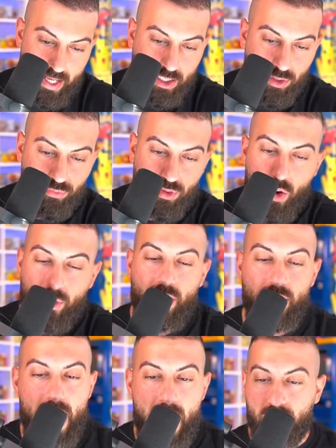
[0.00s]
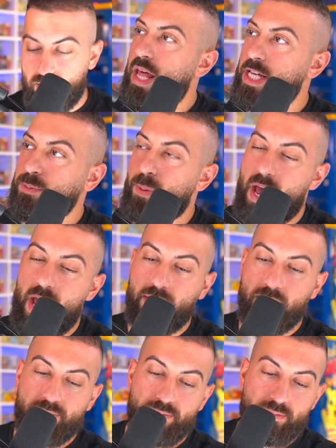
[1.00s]
the hits are flowing in now. Next
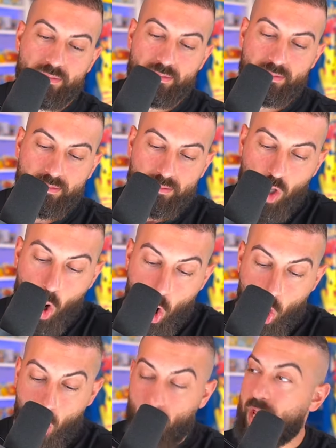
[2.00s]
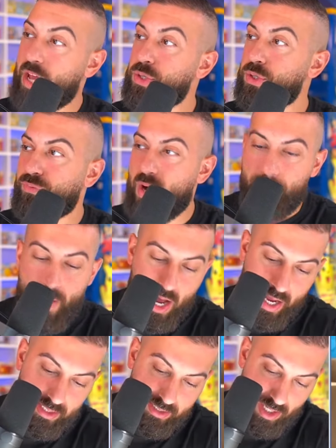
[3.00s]
pack. Oh, we got Unified
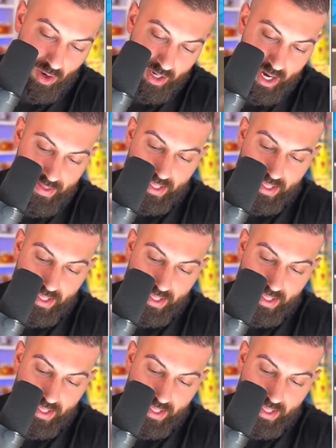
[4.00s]
Minds. Okay,